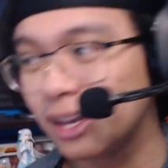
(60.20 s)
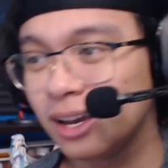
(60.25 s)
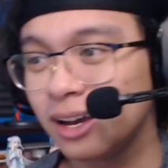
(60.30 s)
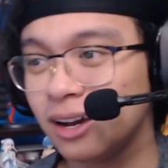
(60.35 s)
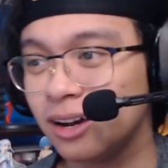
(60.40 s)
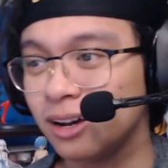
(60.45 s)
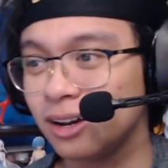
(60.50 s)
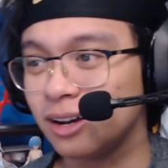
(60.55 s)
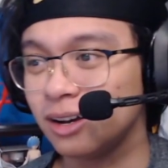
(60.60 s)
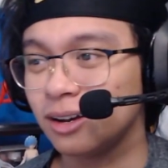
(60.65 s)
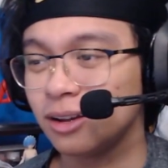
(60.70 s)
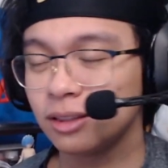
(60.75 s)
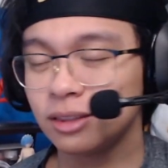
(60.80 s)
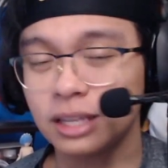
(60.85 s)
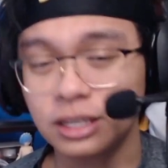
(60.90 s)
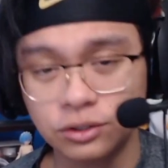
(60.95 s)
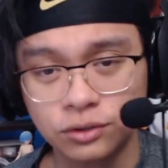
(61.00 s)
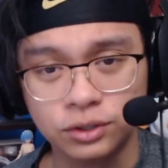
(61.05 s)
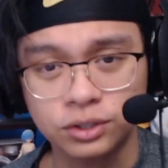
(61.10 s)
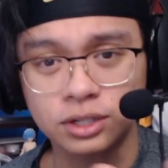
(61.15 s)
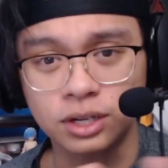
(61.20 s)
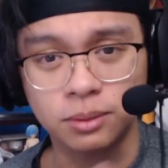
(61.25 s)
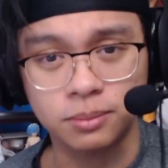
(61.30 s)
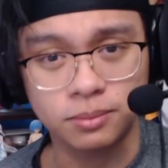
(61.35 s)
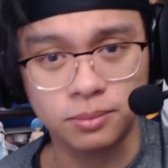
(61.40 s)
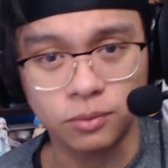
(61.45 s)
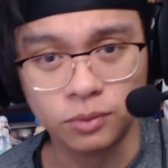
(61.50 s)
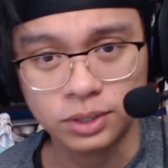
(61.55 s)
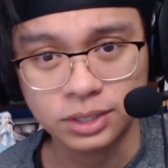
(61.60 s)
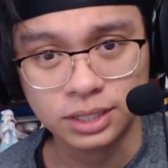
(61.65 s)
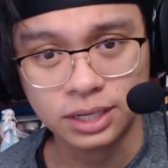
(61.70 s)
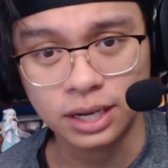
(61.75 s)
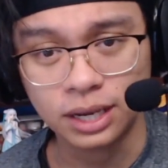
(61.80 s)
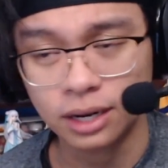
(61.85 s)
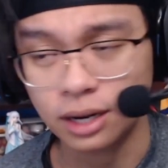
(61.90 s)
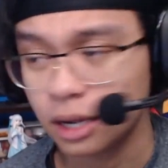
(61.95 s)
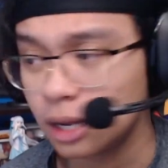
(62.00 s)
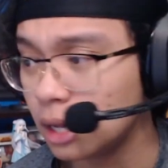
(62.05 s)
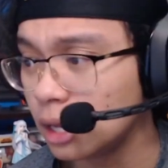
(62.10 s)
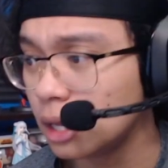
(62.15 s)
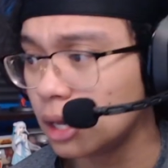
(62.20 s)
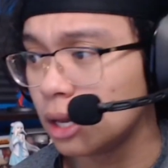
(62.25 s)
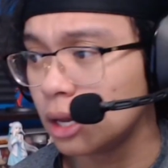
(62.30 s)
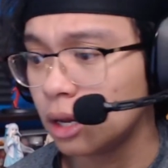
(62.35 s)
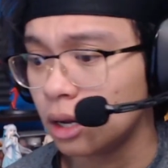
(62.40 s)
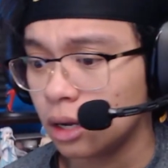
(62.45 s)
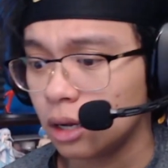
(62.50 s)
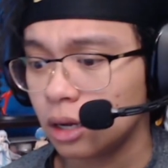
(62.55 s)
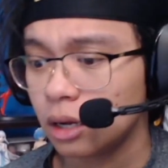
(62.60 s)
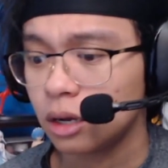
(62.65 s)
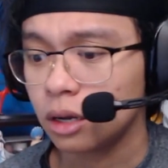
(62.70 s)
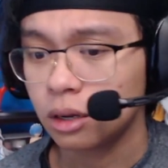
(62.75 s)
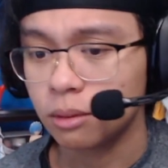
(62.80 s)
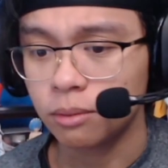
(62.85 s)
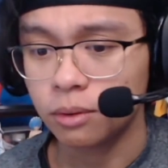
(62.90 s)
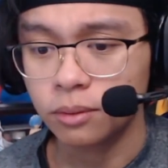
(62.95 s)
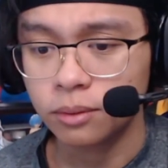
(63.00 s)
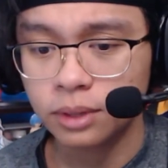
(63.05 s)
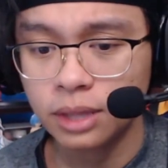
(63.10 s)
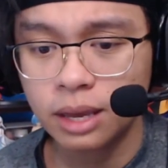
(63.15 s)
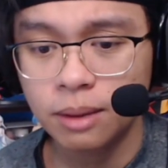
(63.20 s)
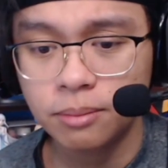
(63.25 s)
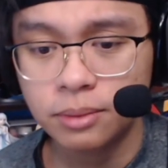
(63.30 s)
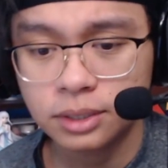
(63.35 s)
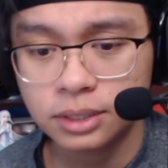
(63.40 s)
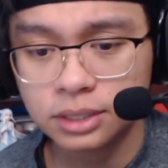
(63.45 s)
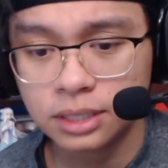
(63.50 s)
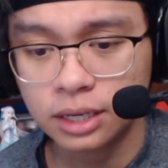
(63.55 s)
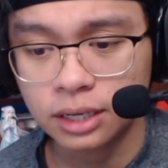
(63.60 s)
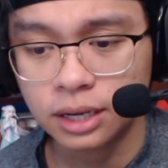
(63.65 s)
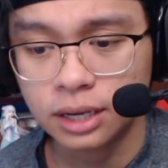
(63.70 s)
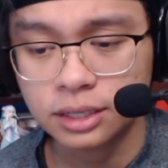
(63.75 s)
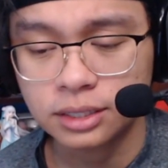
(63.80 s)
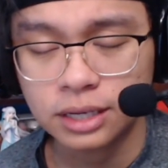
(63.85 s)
Thanks for your sub once again. But with that being said, guys,